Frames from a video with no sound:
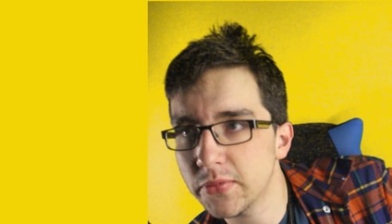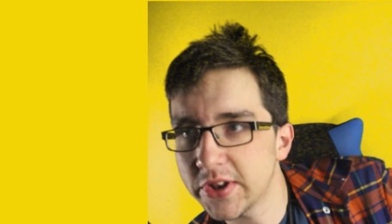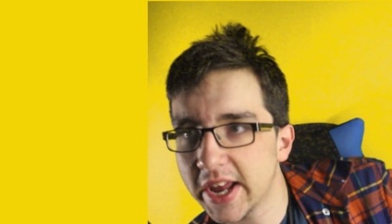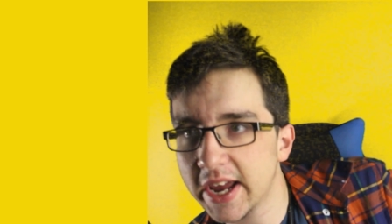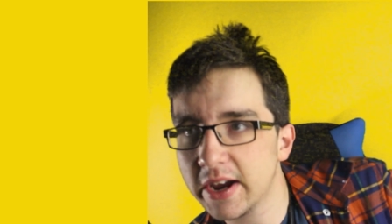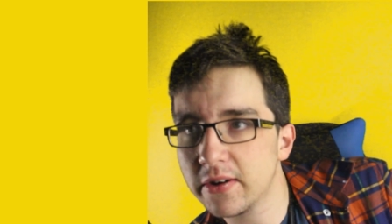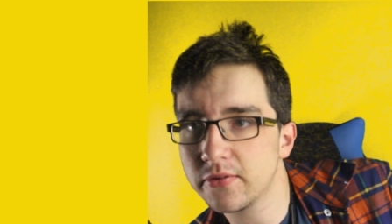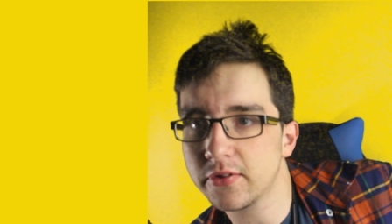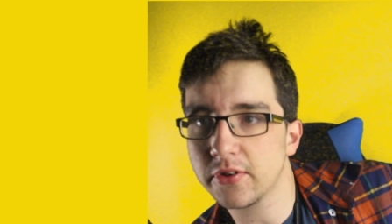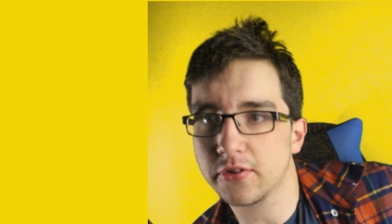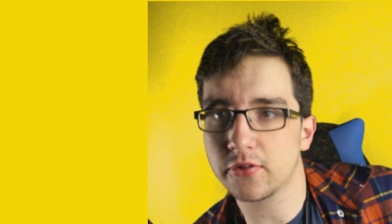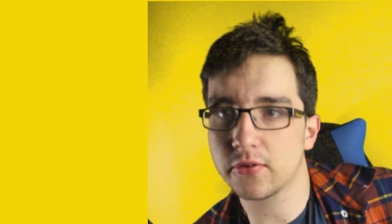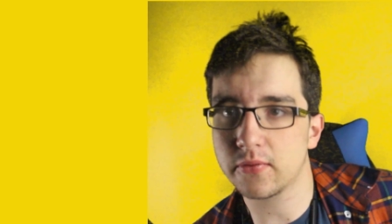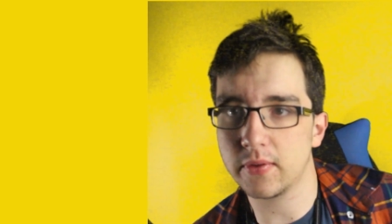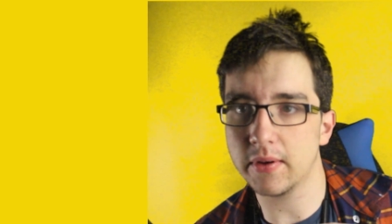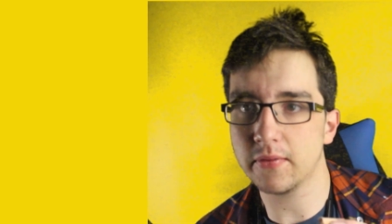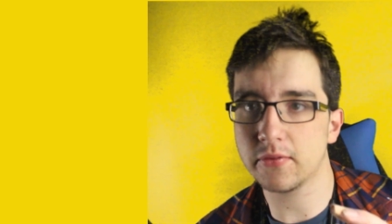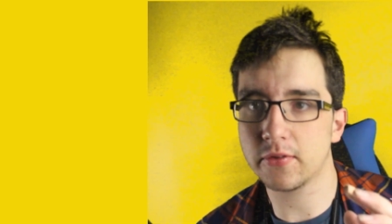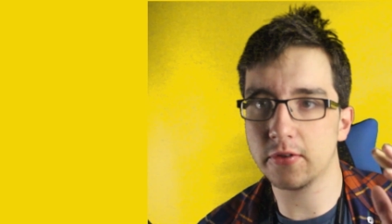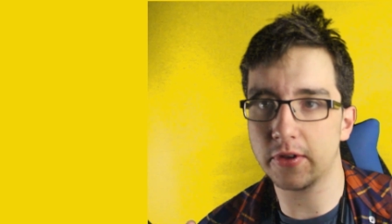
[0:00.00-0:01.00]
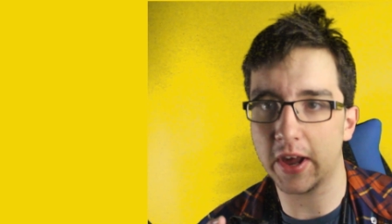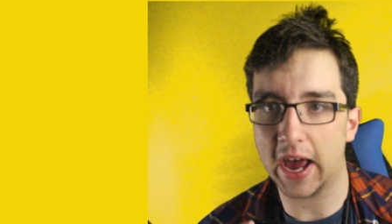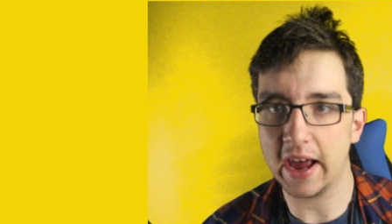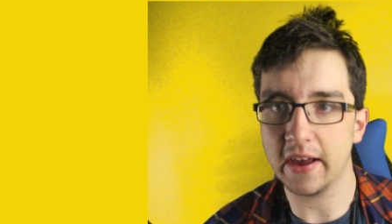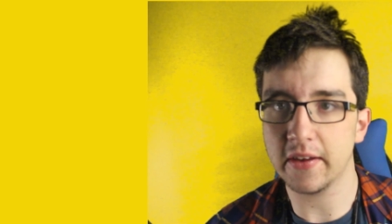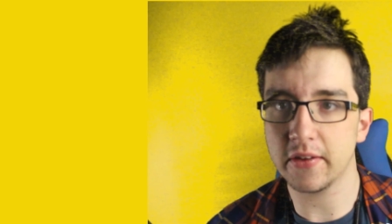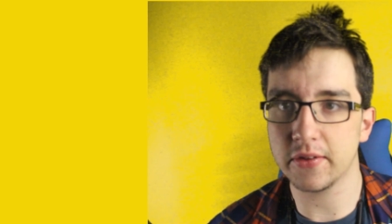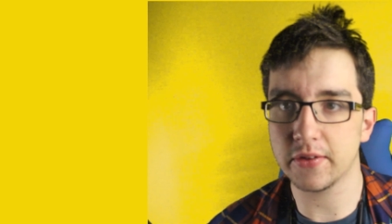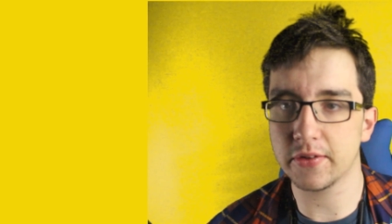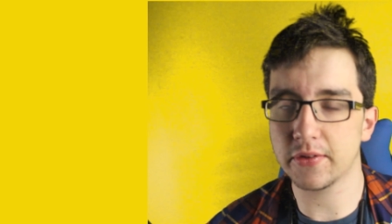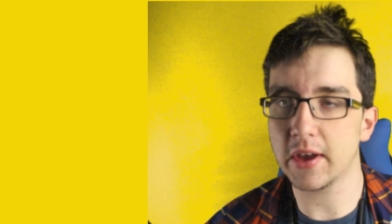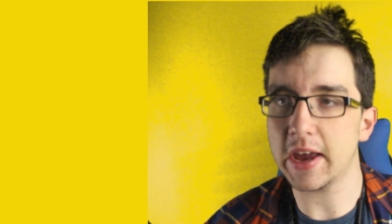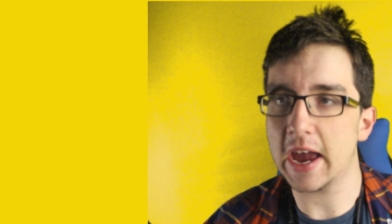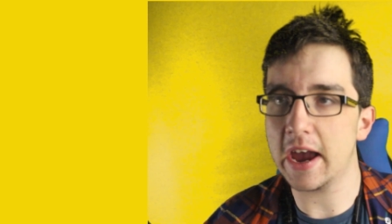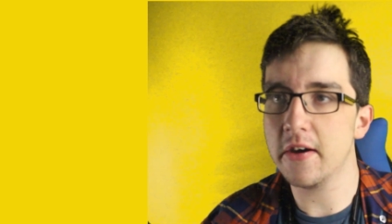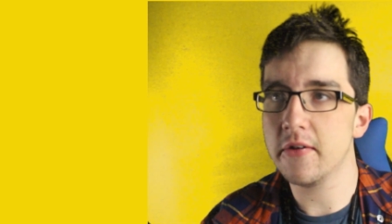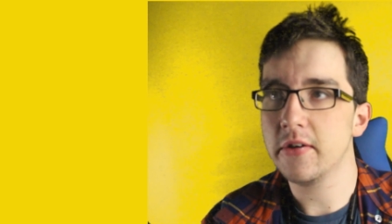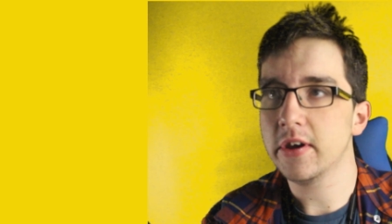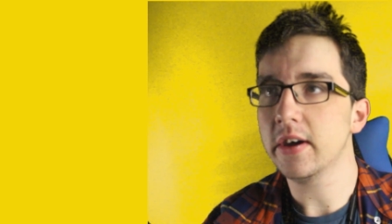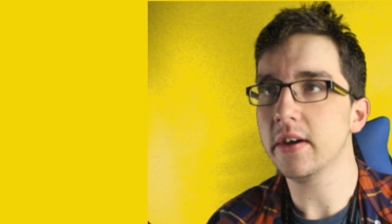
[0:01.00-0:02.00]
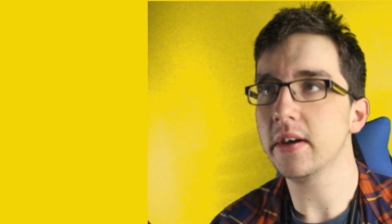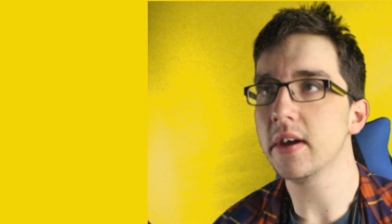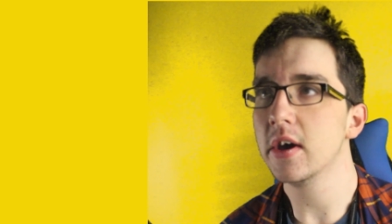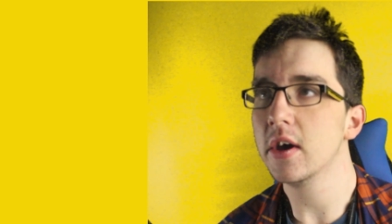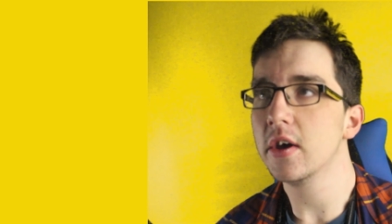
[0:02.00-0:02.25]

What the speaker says: nailed the script to that area.